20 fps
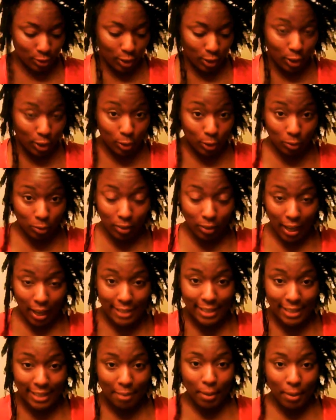So,
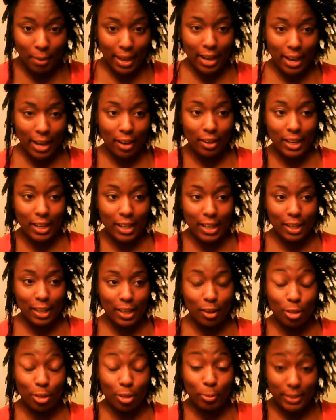I set my hair
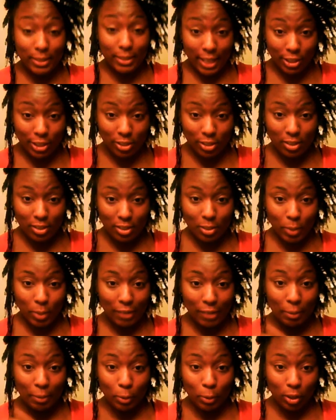in 3 sections
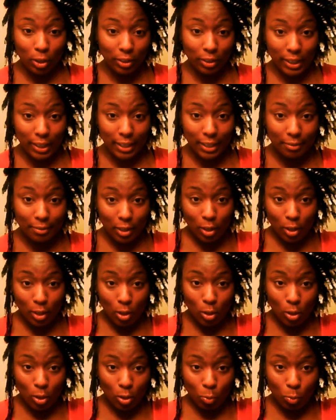whenever I'm curling it.
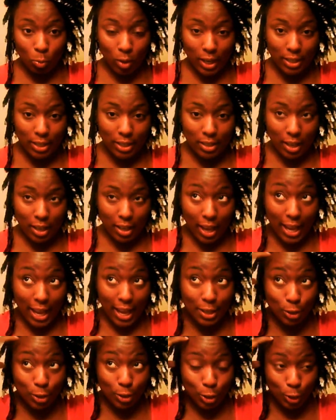1
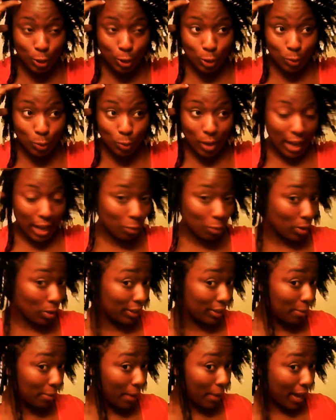and 2 and 1
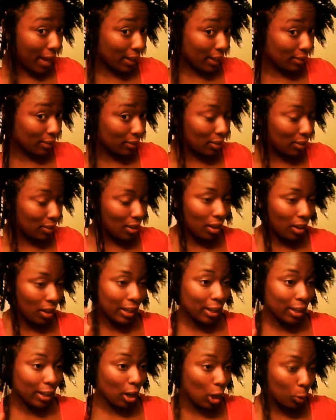in the back.
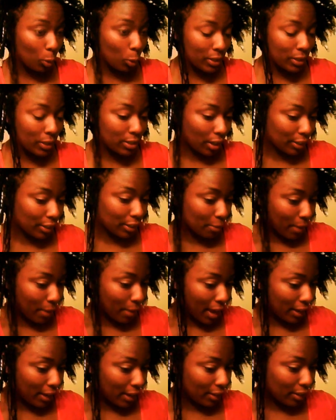I always start in the
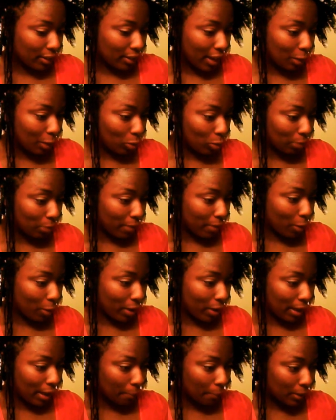back and work my
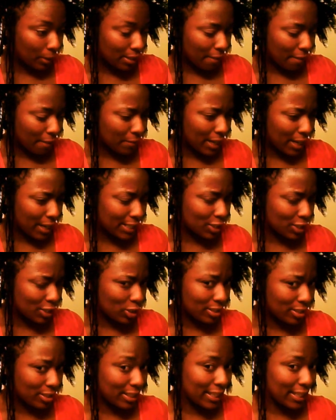way up because I find it
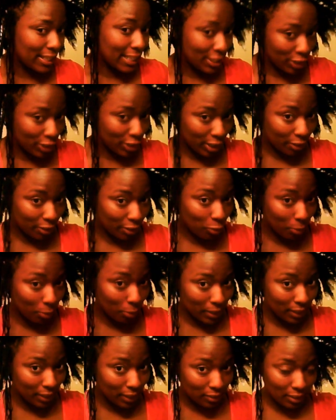just easier for
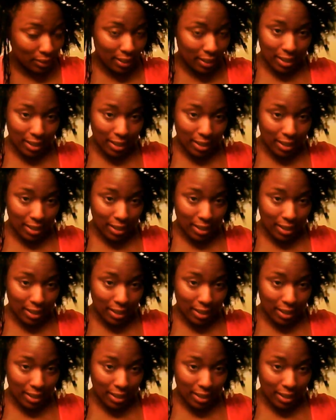me.